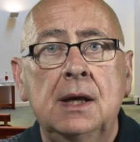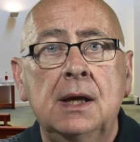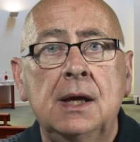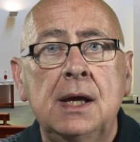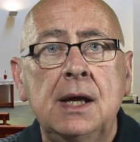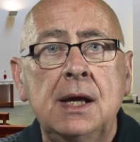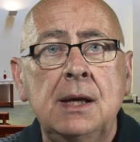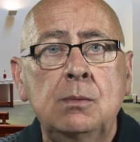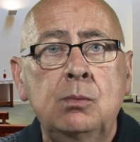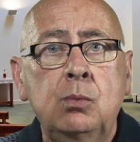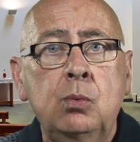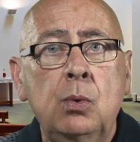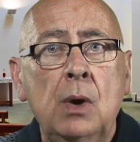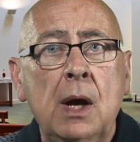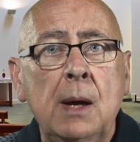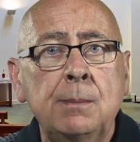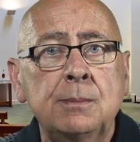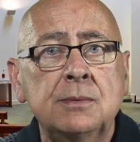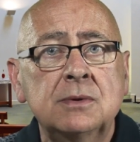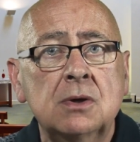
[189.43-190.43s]
He
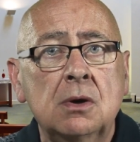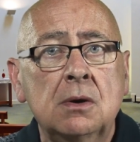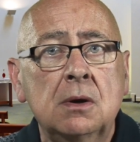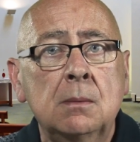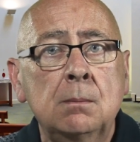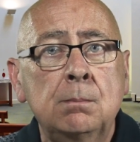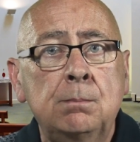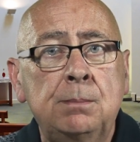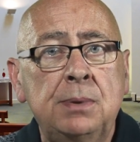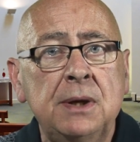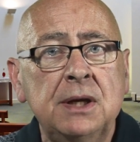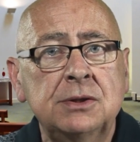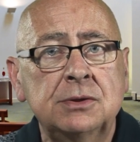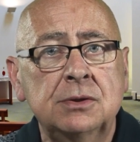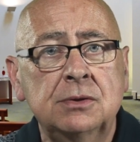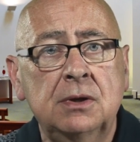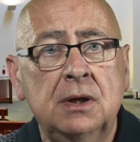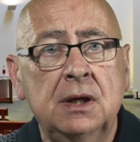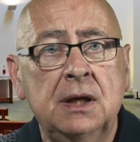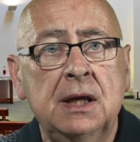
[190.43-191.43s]
wept
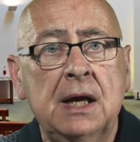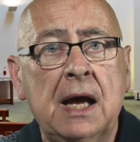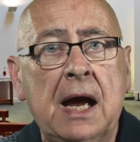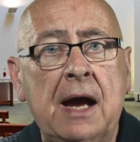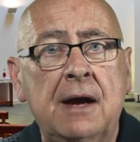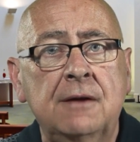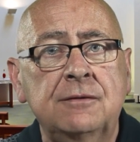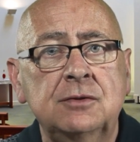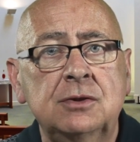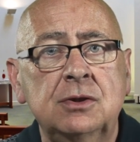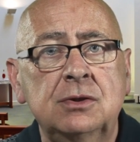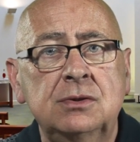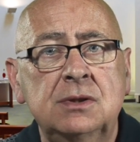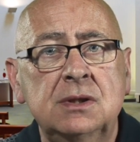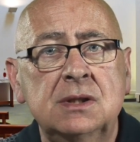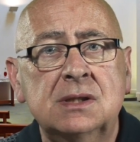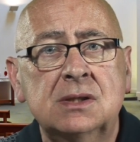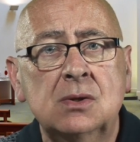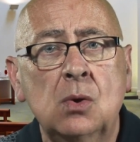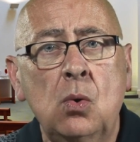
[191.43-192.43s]
bitterly after
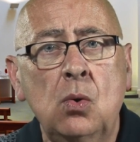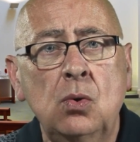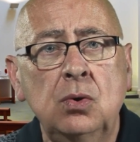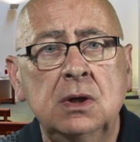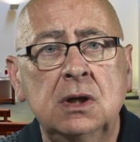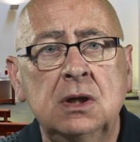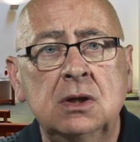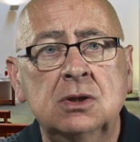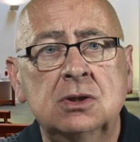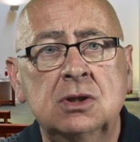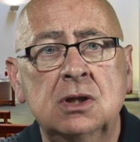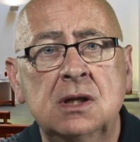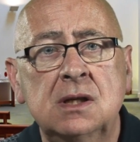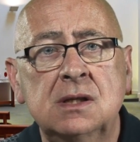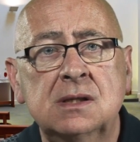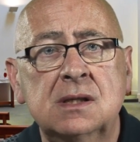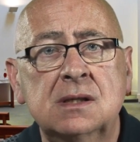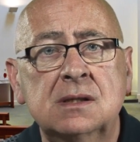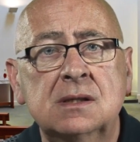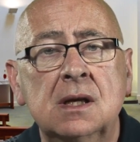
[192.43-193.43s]
disowning
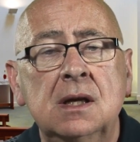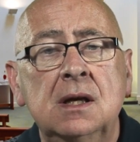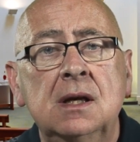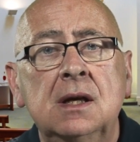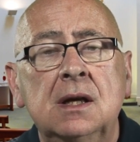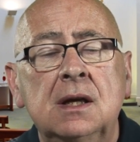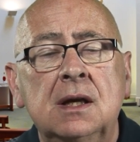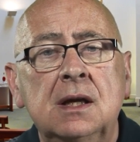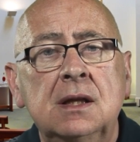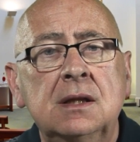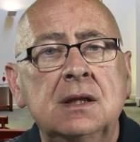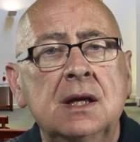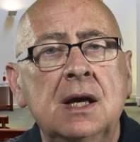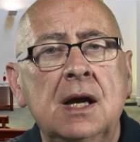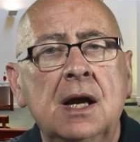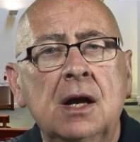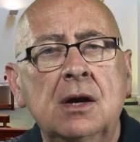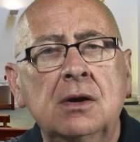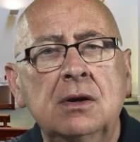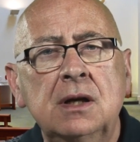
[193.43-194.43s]
Jesus in
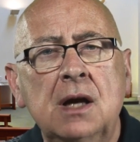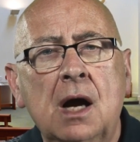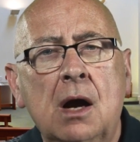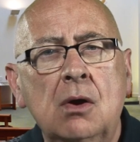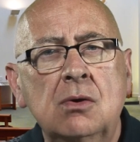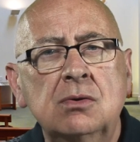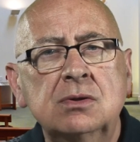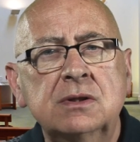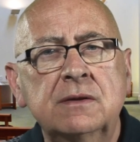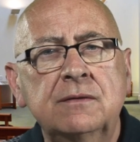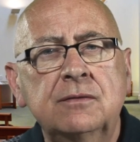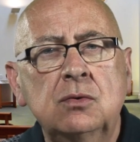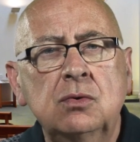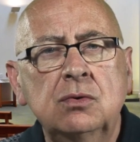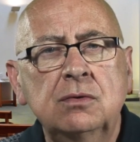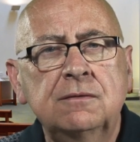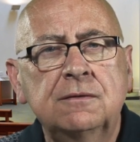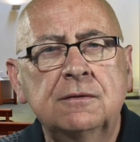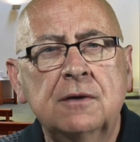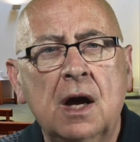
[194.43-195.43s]
the early hours of
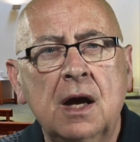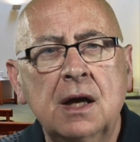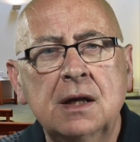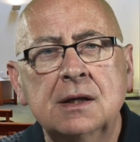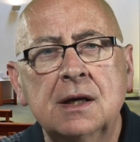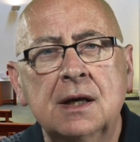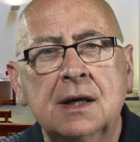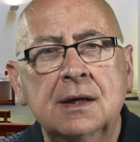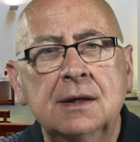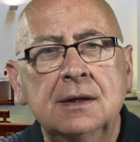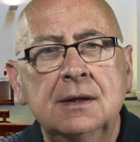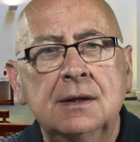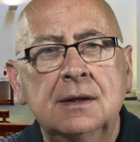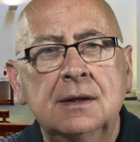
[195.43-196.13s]
Good Friday.